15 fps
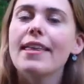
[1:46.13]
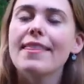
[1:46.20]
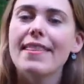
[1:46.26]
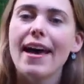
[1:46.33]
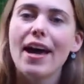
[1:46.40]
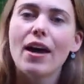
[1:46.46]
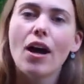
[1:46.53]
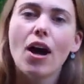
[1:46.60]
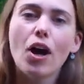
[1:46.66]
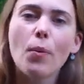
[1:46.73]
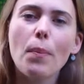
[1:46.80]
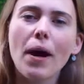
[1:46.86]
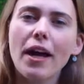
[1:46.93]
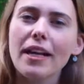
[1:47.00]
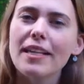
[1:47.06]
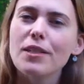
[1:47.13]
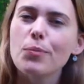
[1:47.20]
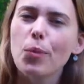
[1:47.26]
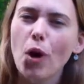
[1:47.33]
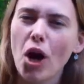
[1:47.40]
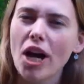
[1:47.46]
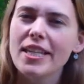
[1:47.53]
that our bodies
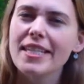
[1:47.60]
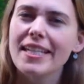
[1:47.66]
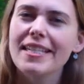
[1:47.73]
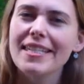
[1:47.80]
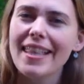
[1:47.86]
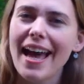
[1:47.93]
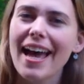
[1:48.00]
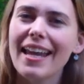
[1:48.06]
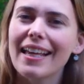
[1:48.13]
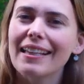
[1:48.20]
process that